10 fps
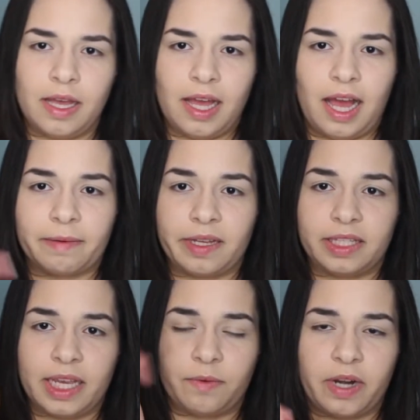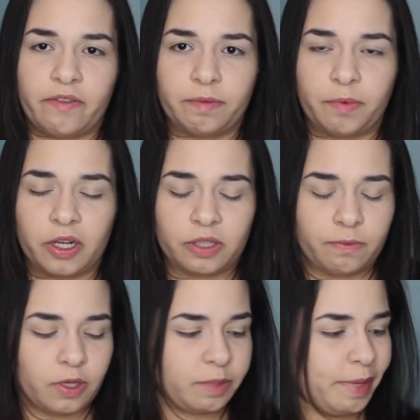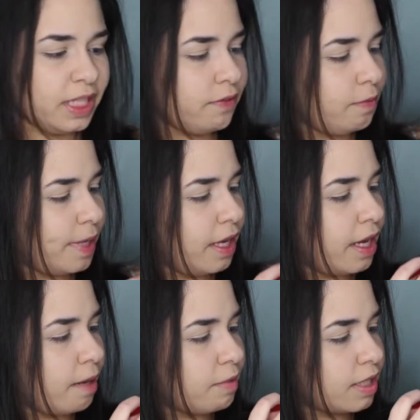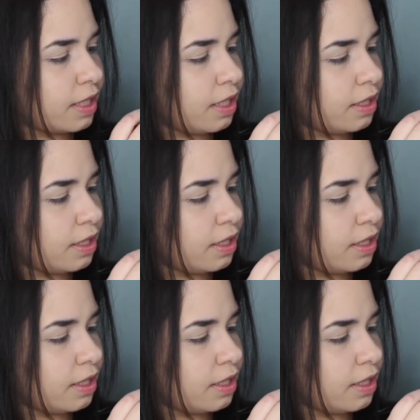I'm gonna take whatever brush works best for me and I'm just gonna